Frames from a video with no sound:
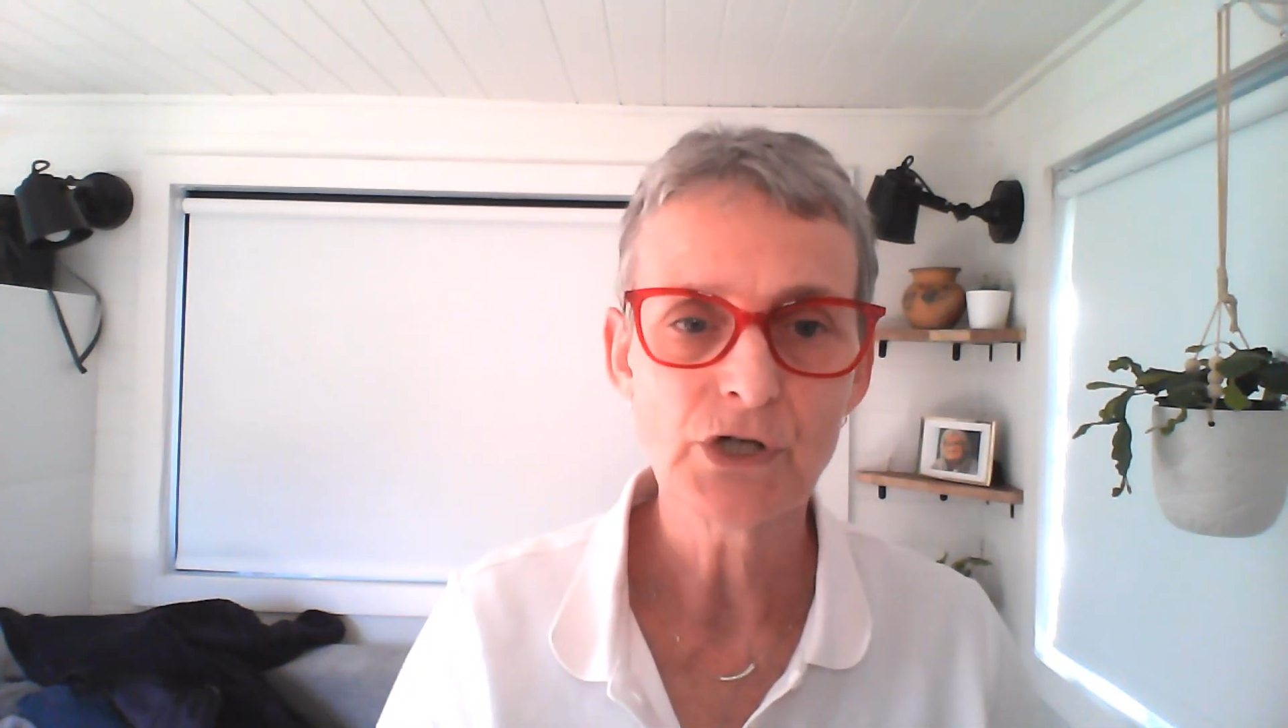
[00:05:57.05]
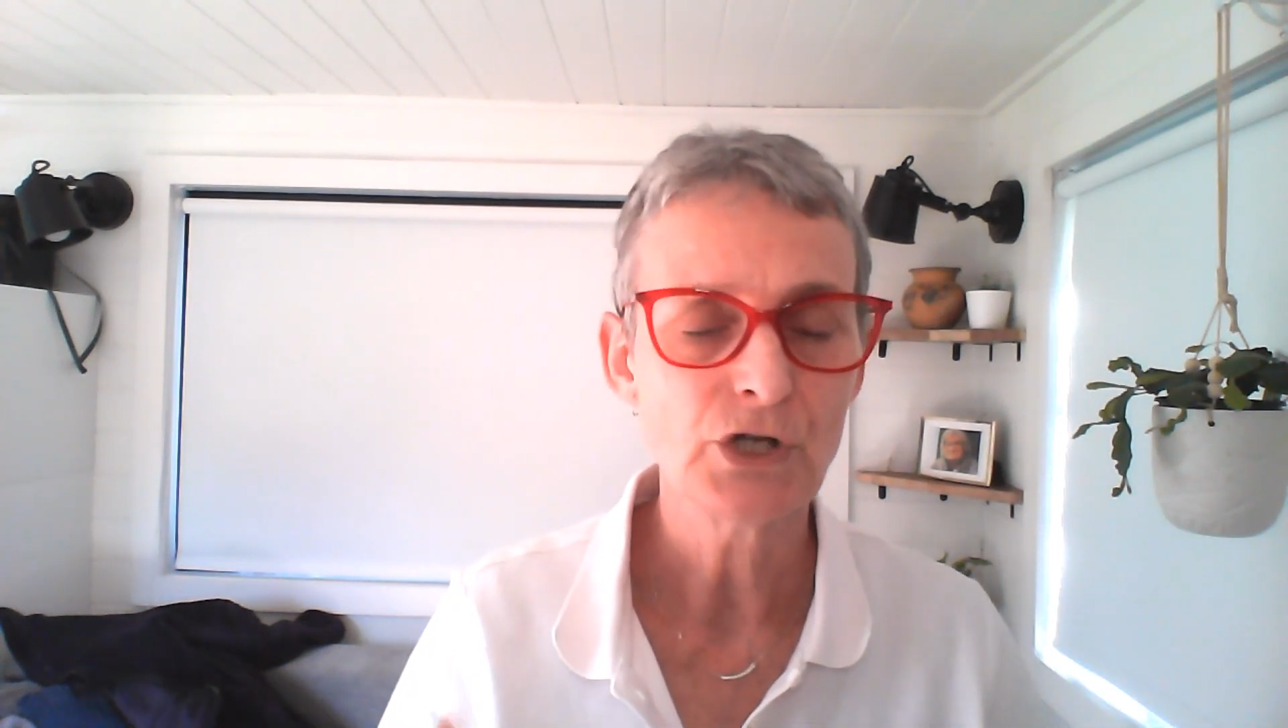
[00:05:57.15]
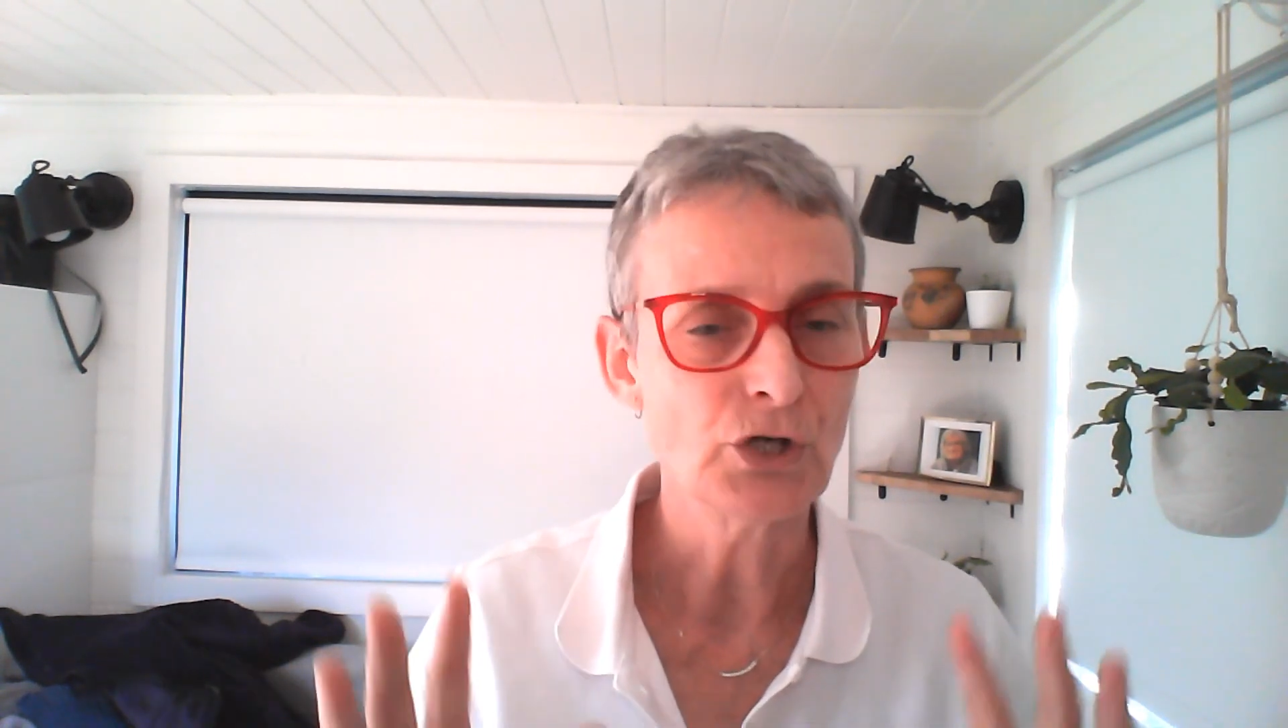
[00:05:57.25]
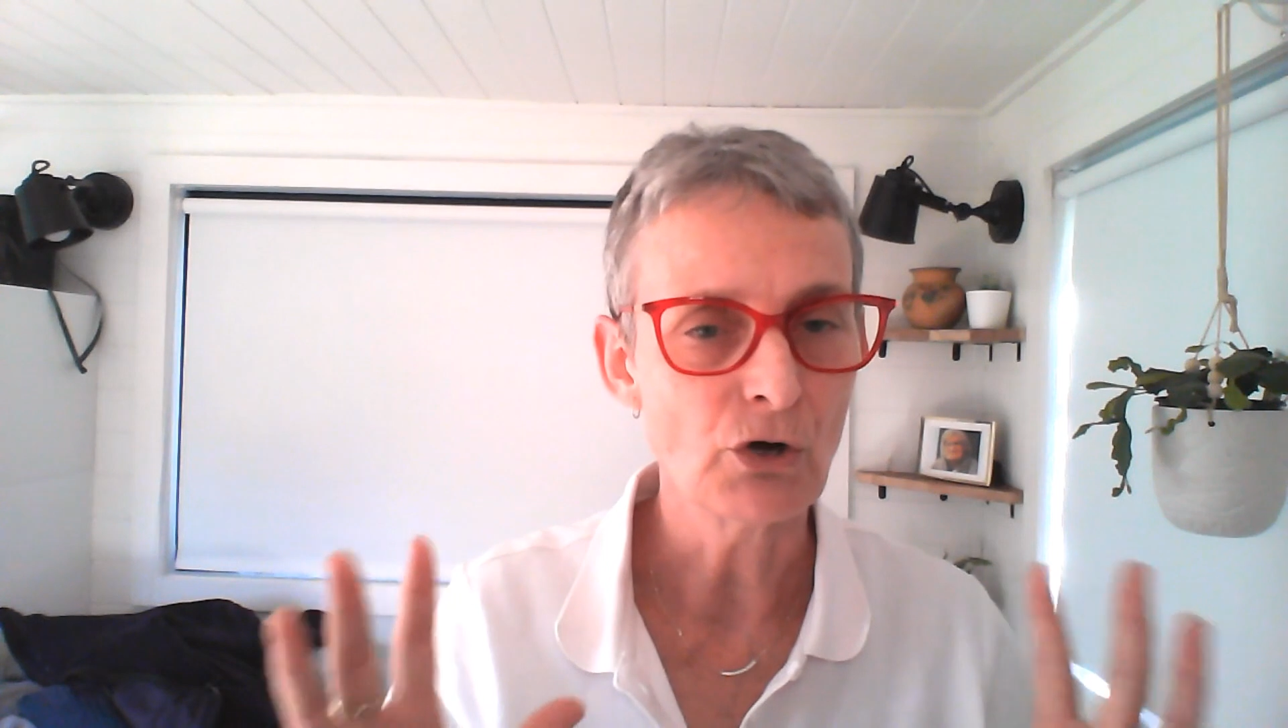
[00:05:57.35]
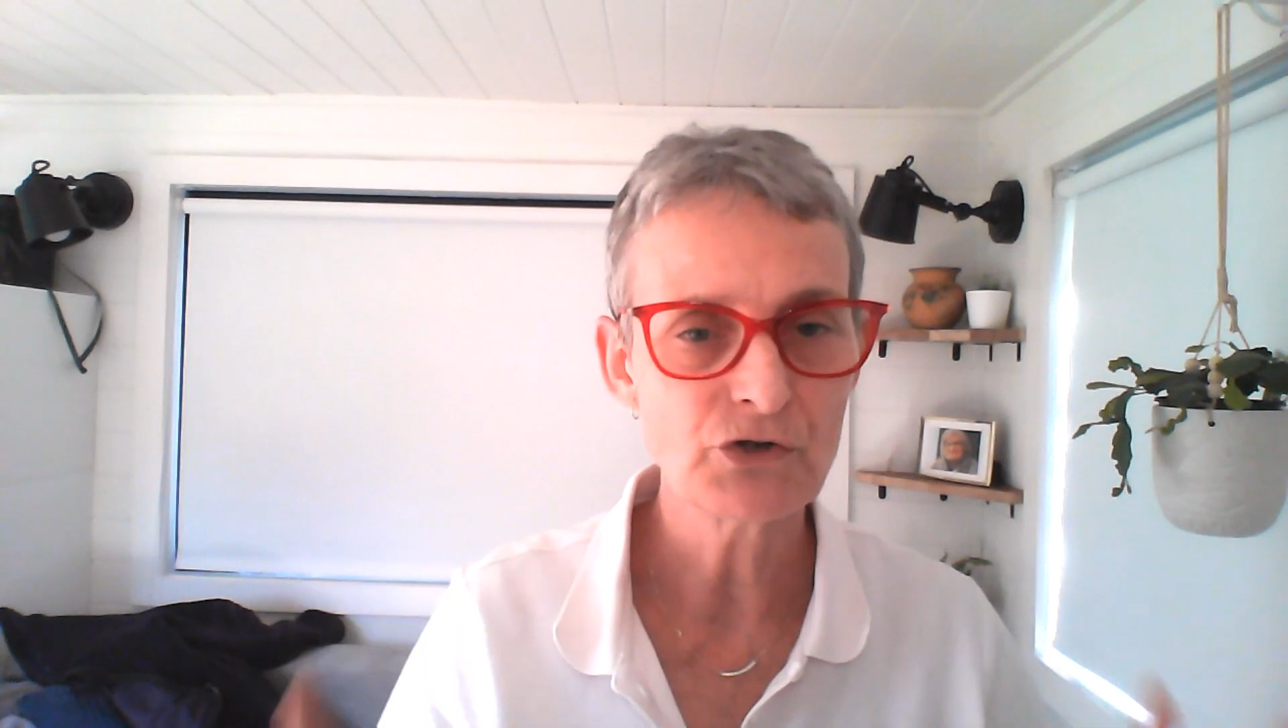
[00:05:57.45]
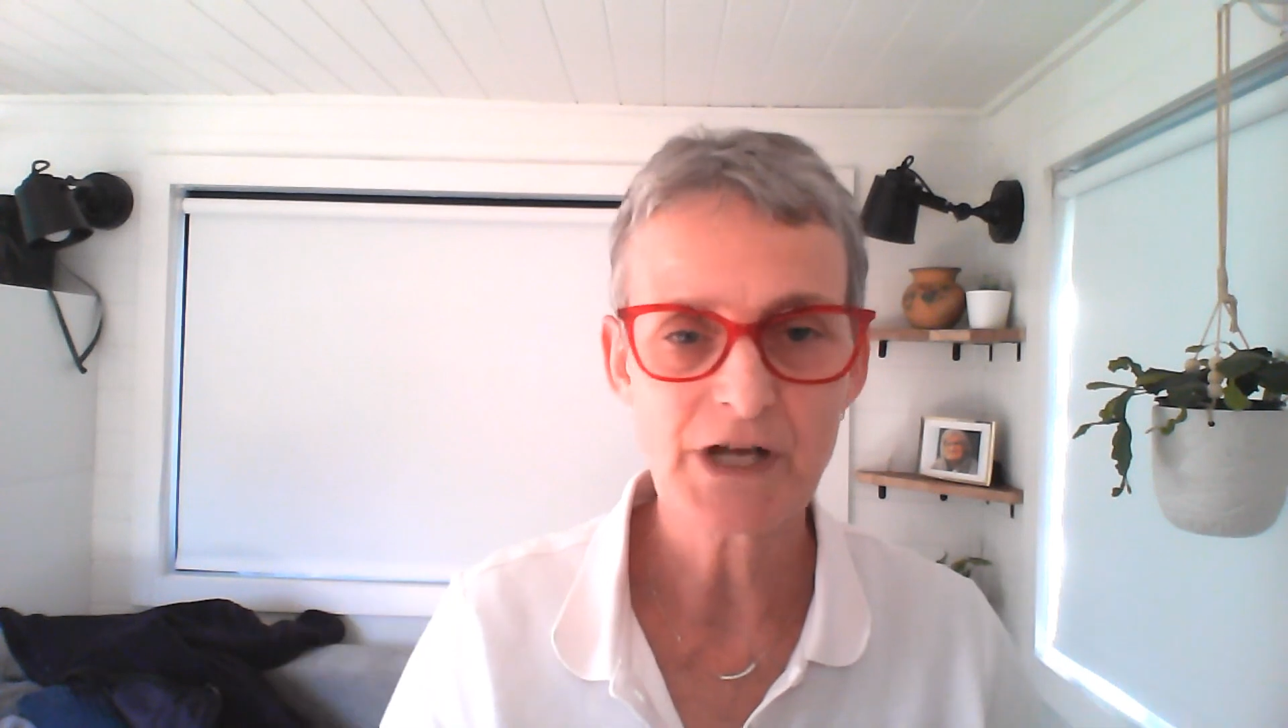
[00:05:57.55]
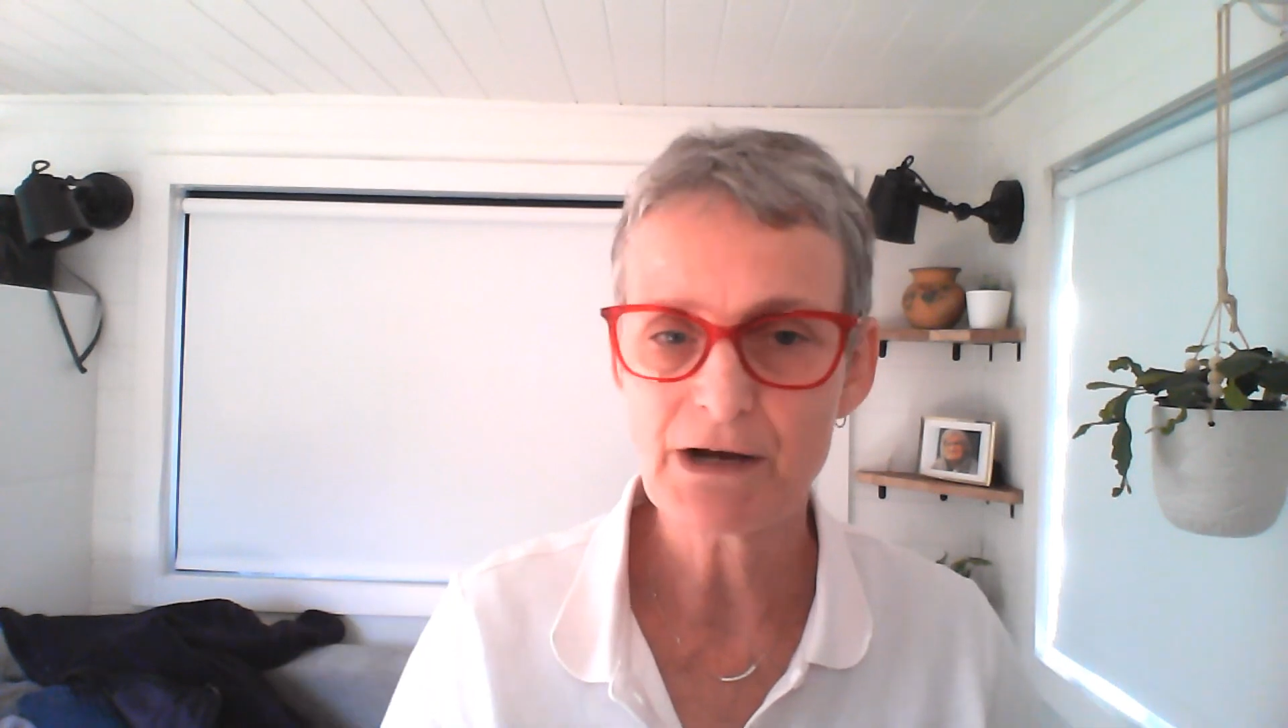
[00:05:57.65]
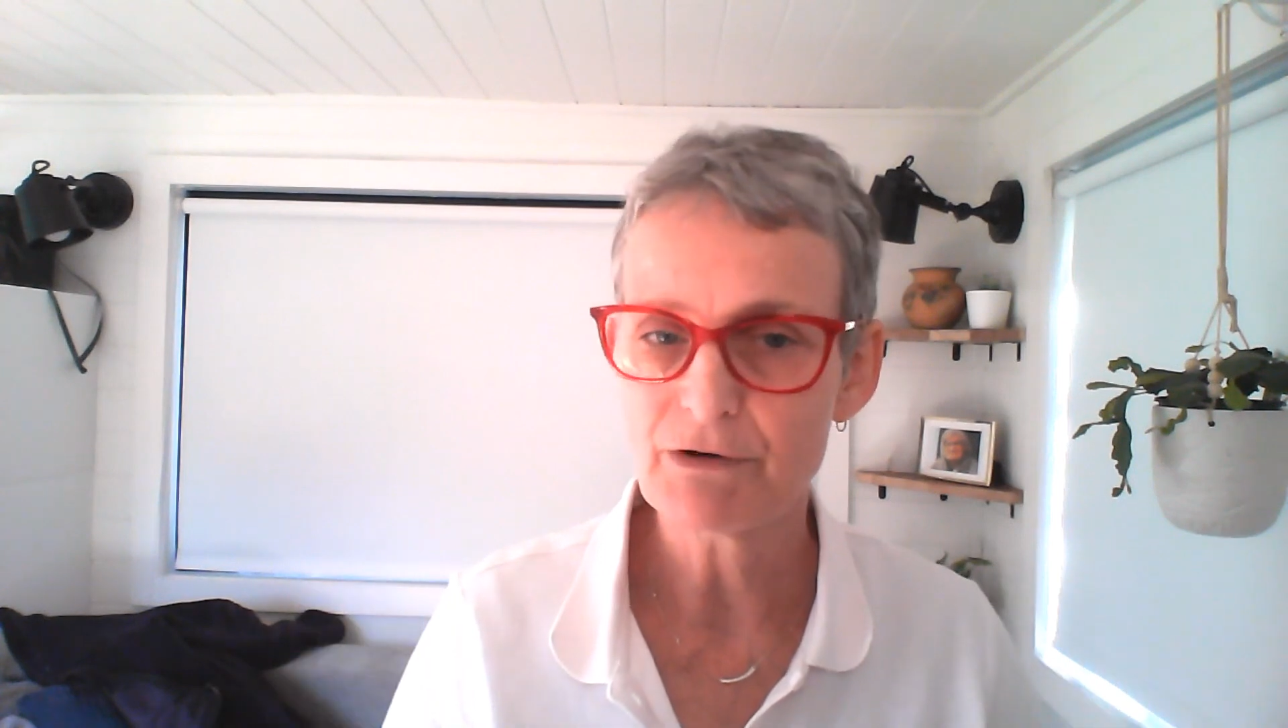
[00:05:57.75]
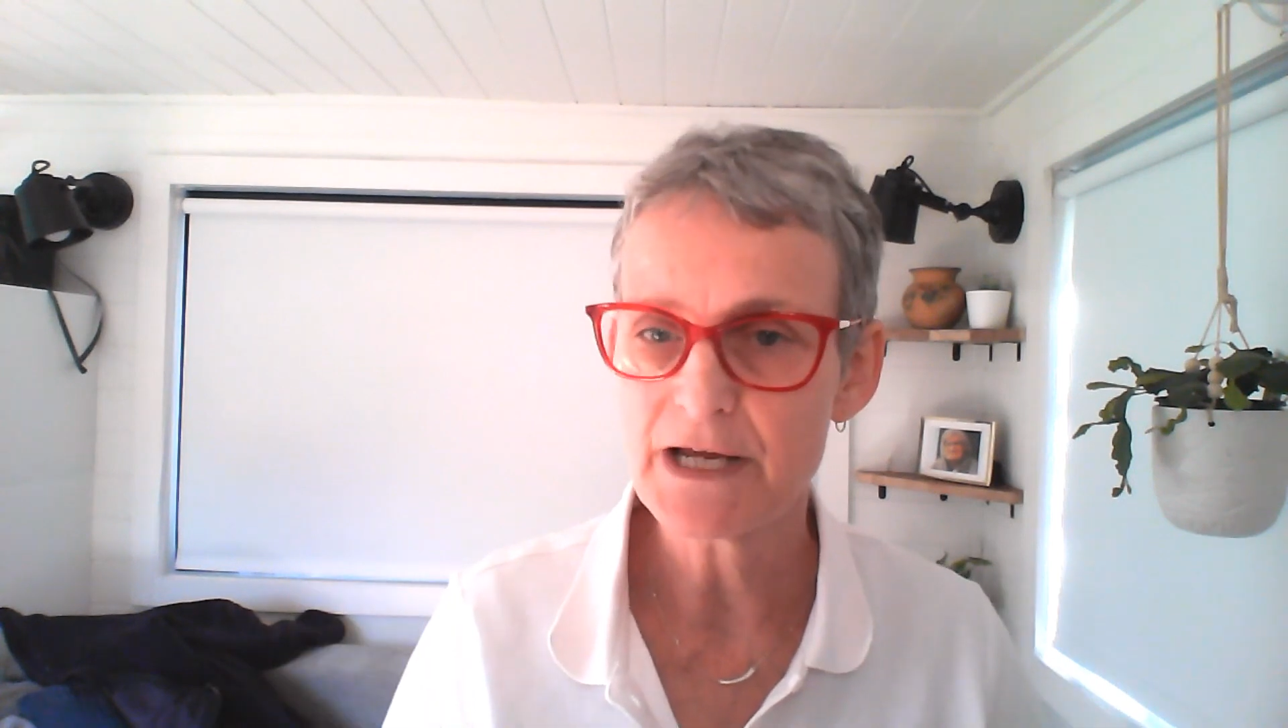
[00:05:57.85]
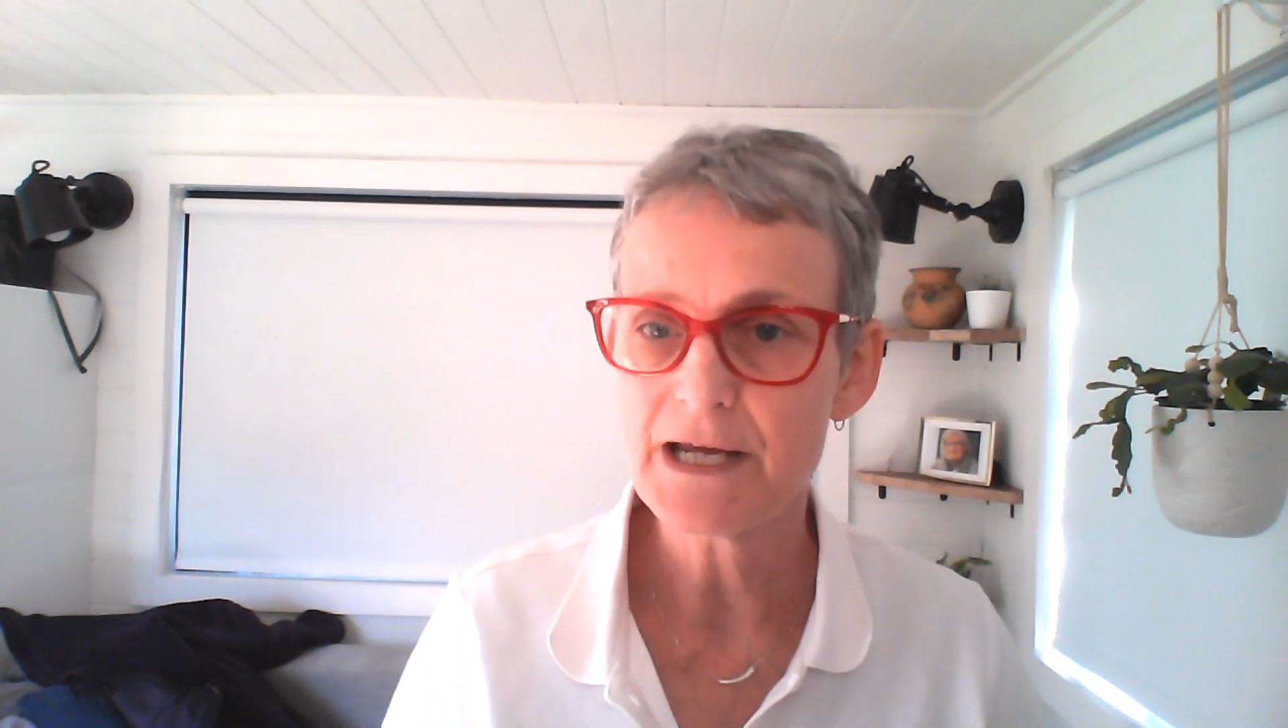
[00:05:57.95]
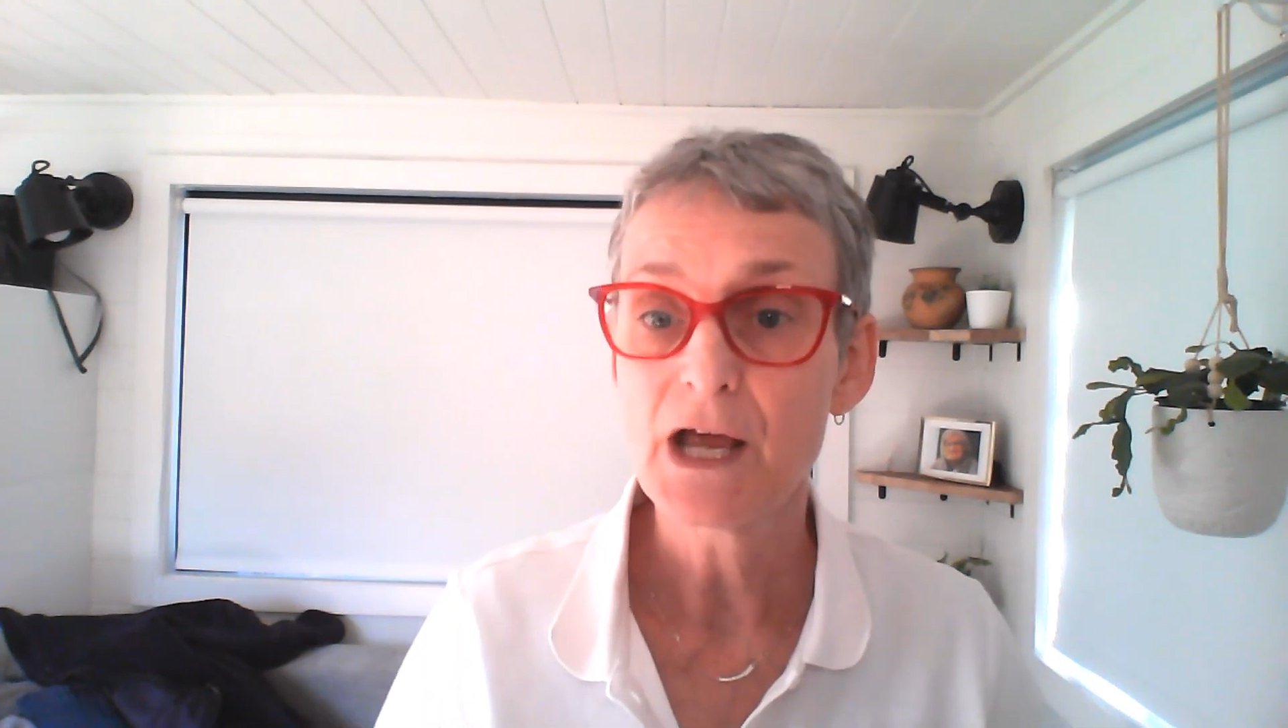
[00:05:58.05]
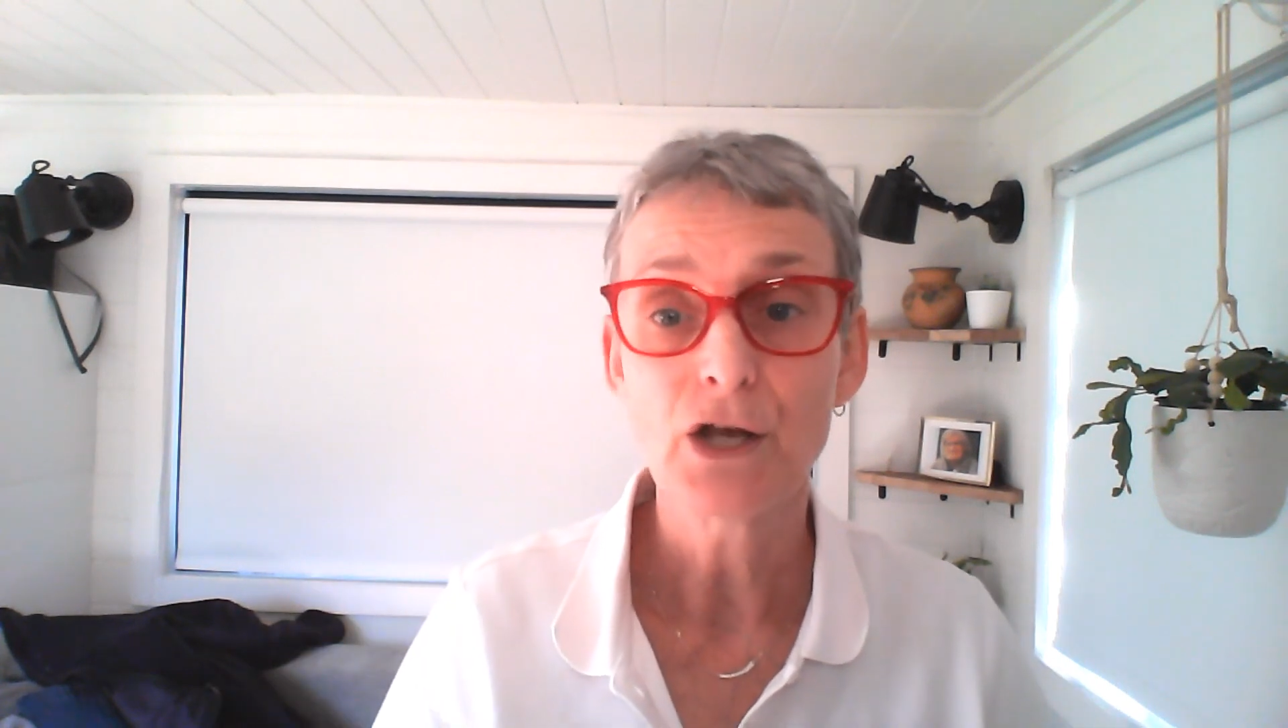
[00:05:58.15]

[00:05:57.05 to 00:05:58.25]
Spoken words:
no dairy,